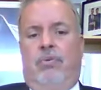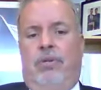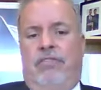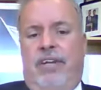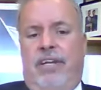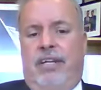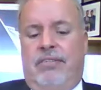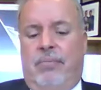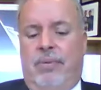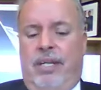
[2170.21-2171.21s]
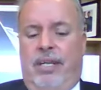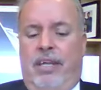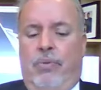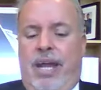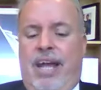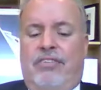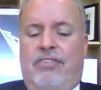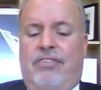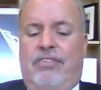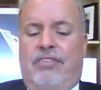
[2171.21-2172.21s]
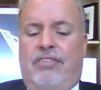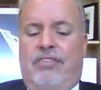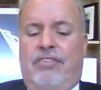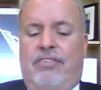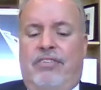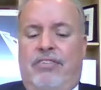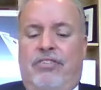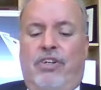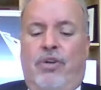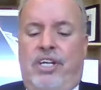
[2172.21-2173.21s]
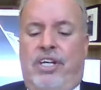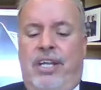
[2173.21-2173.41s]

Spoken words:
you were defending somebody and they were asked a question like that,